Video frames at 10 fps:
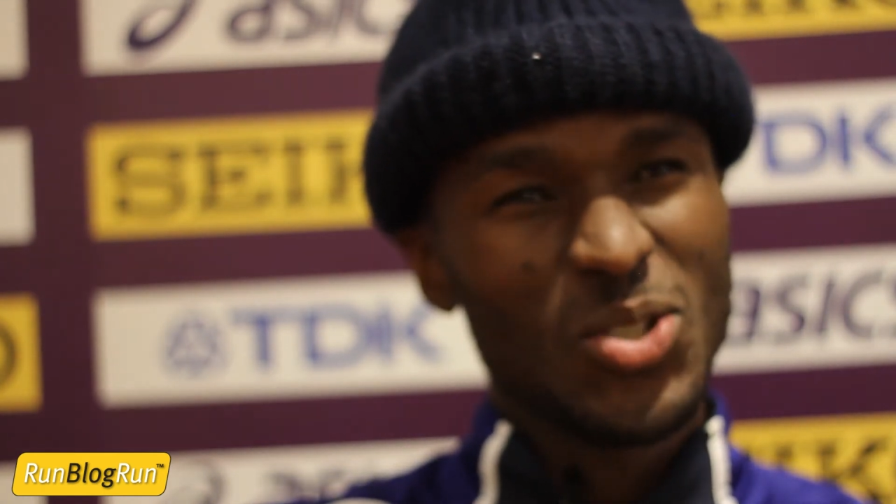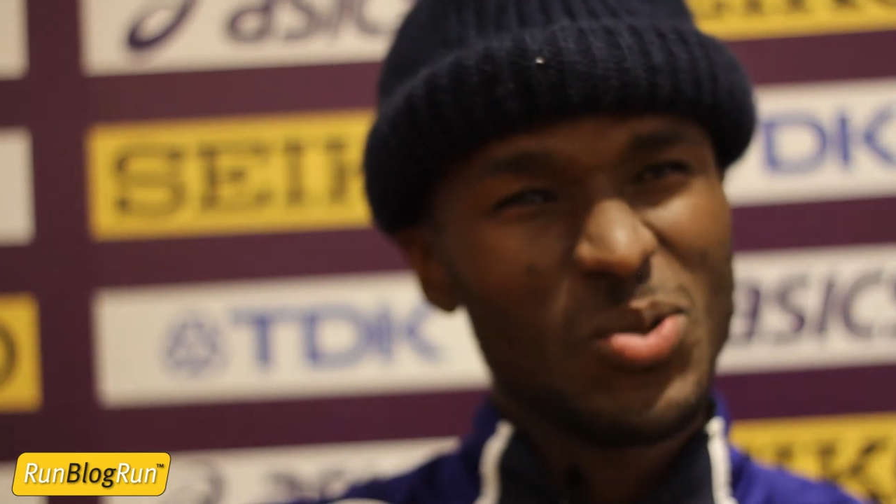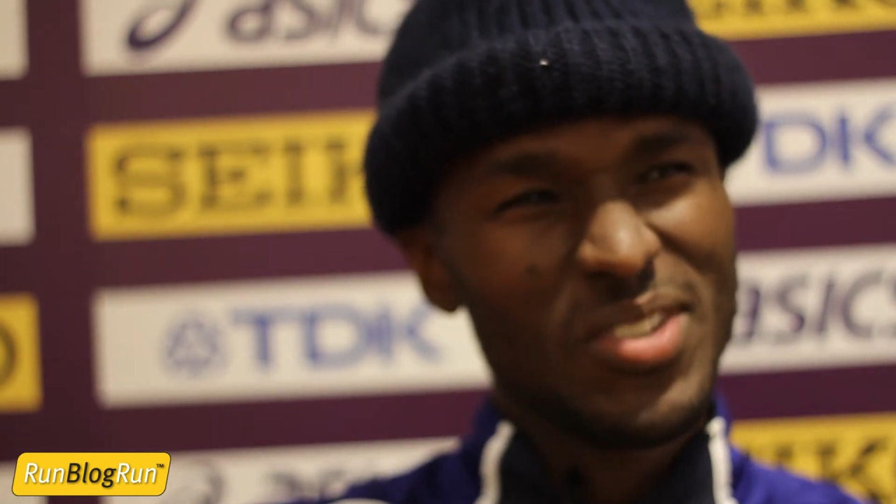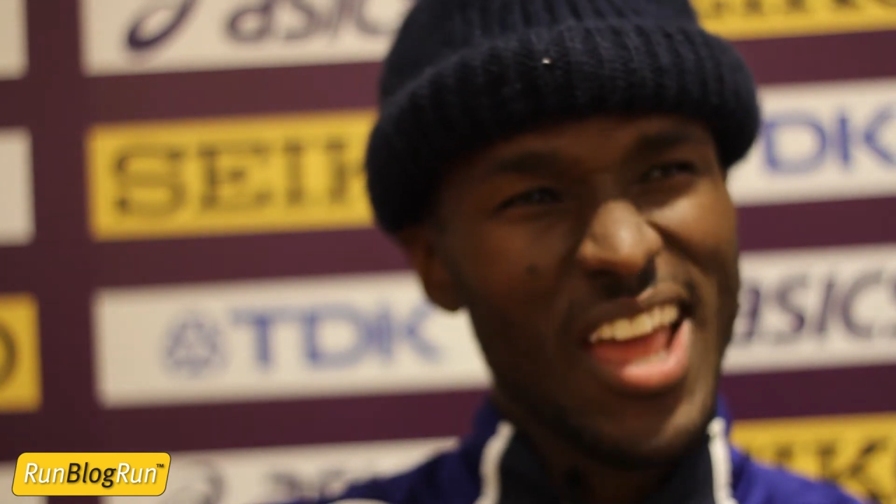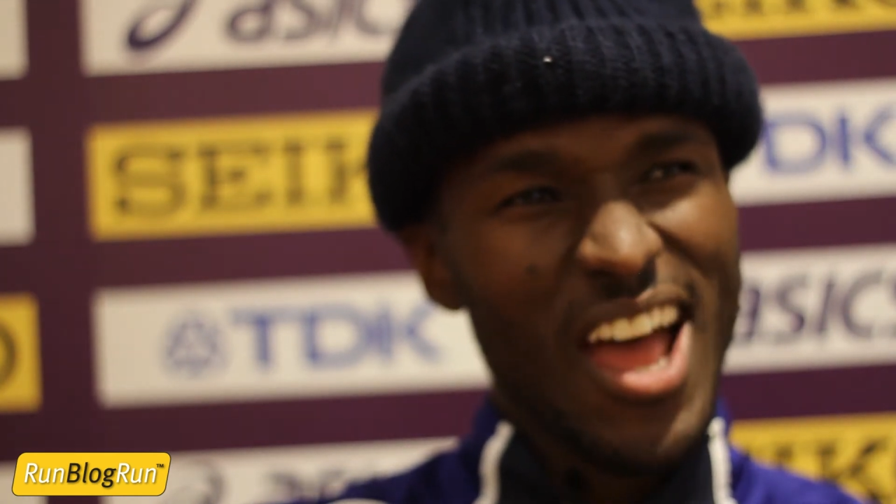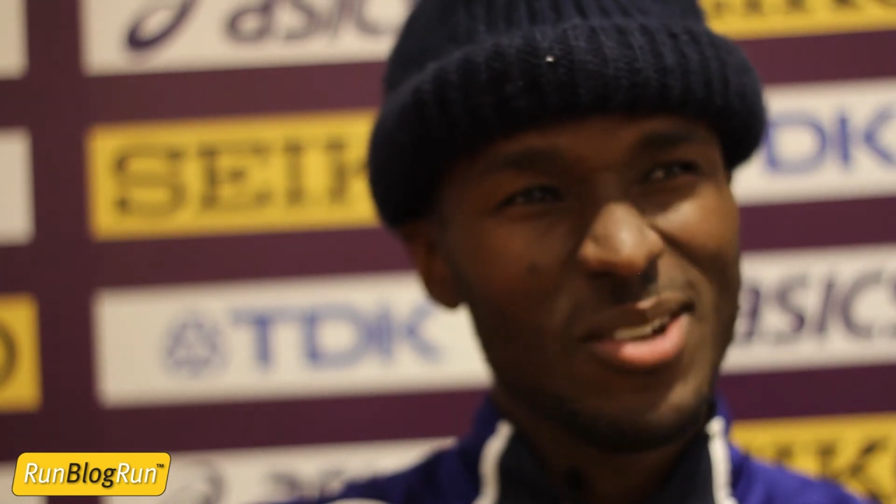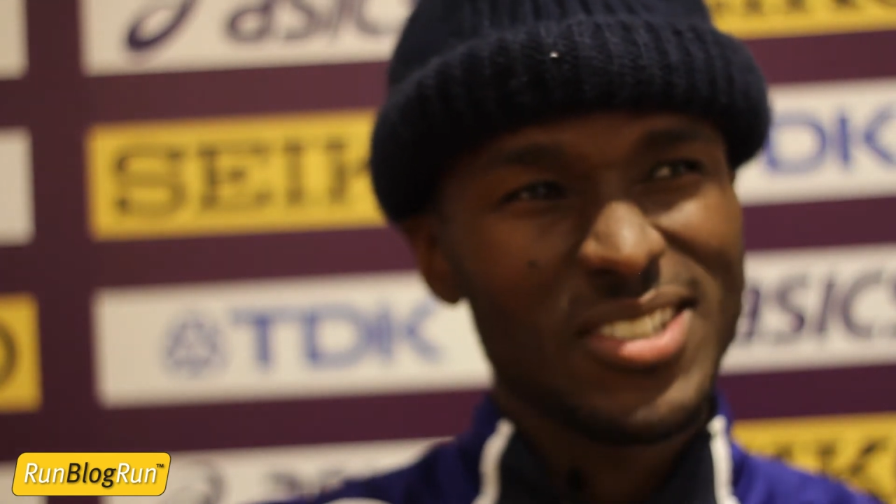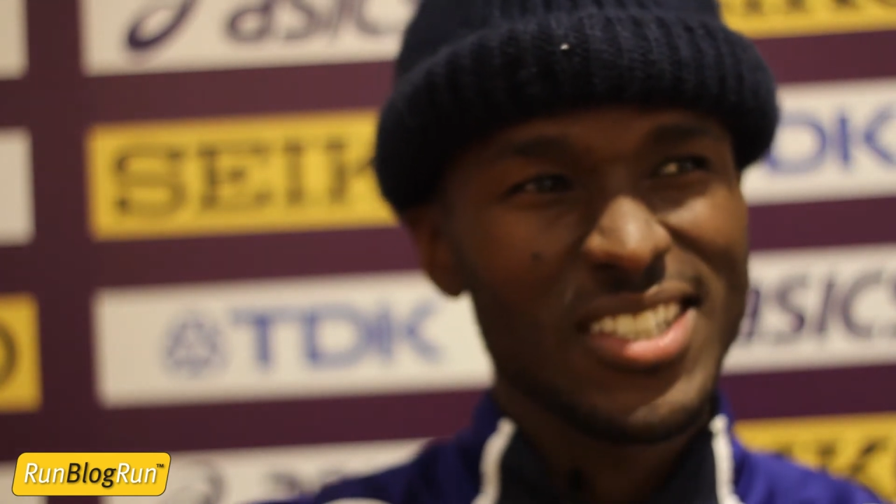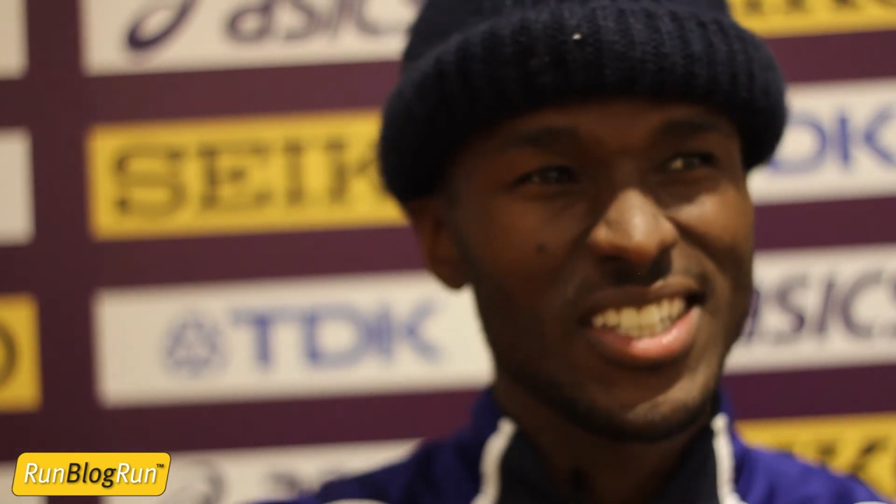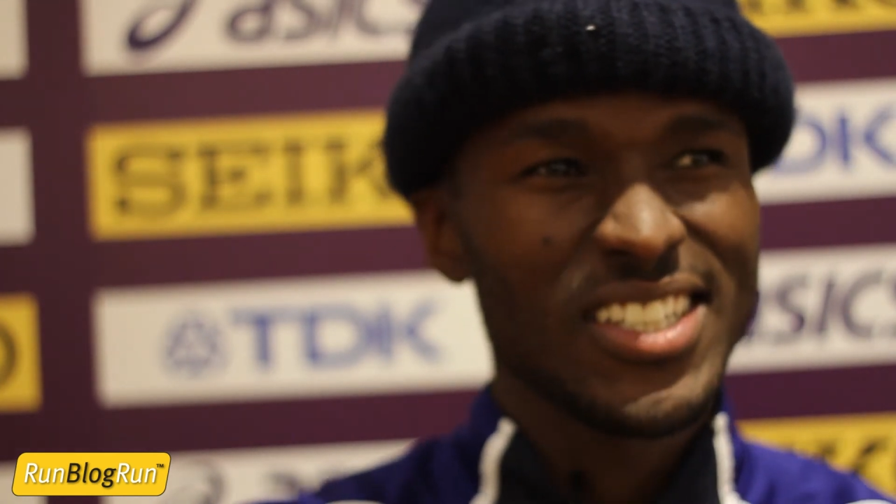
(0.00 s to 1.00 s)
two
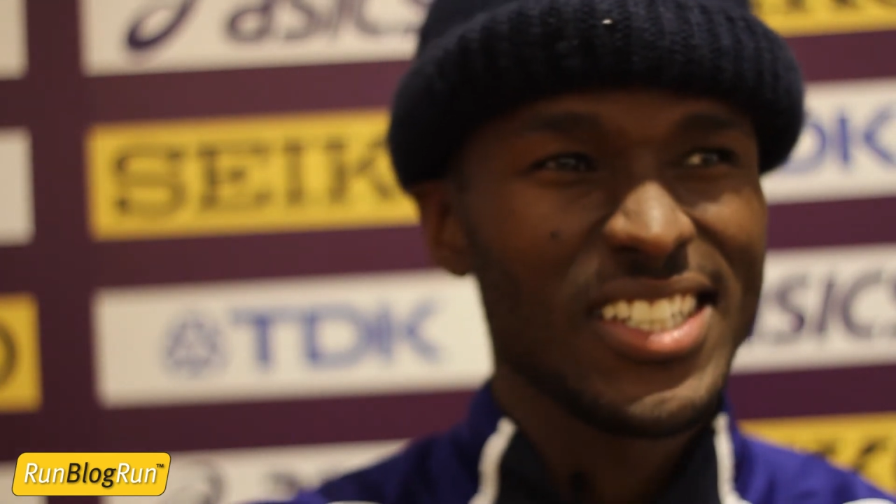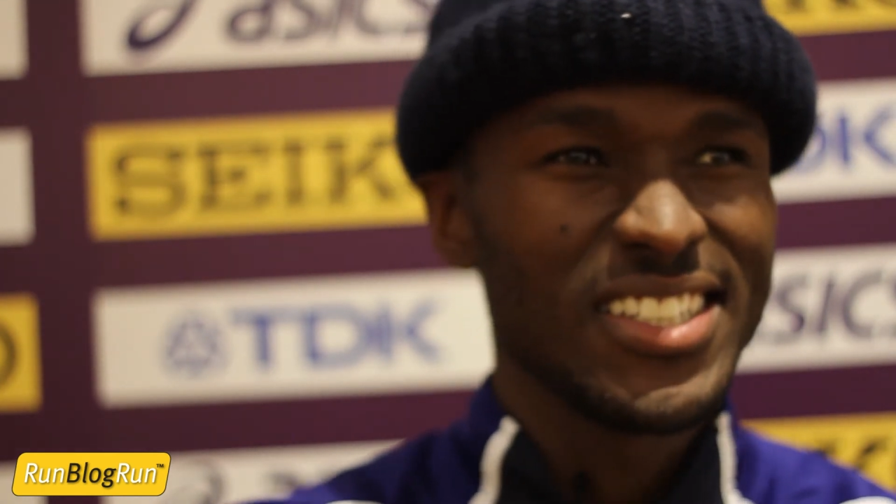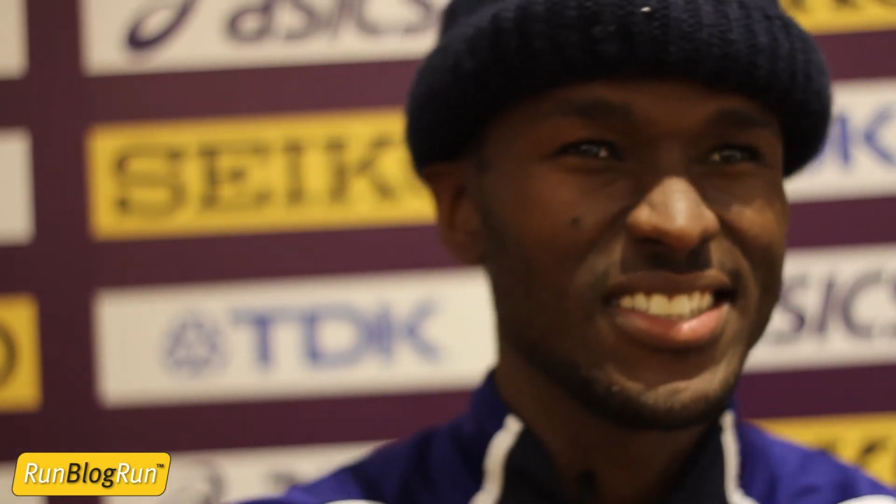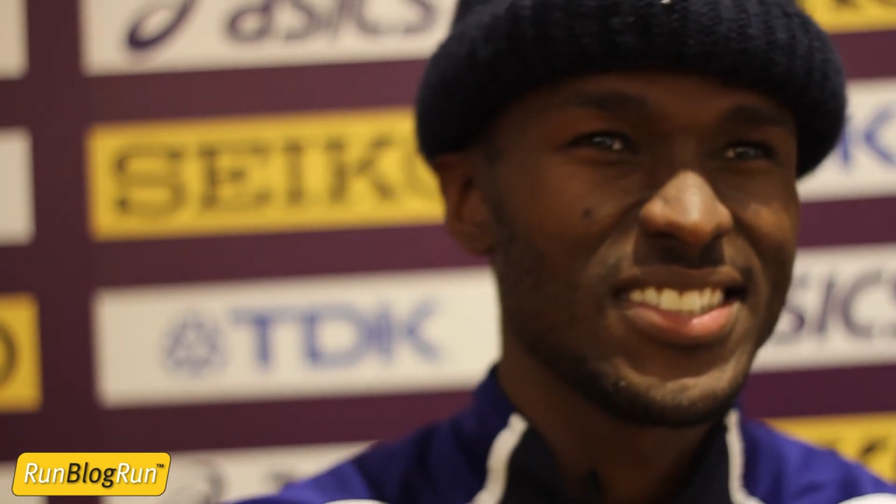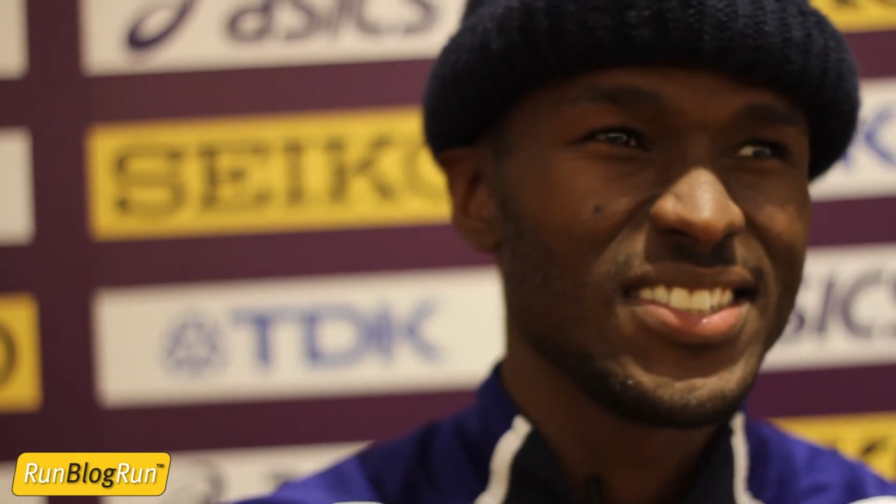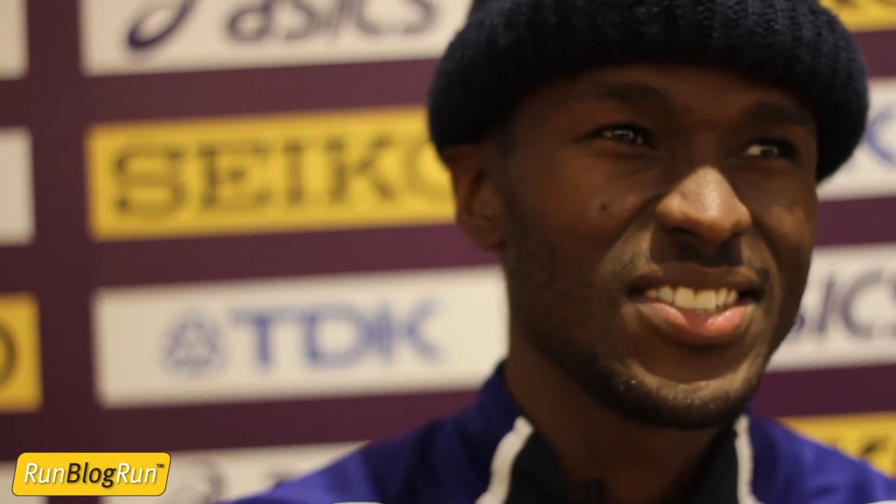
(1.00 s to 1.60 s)
thousand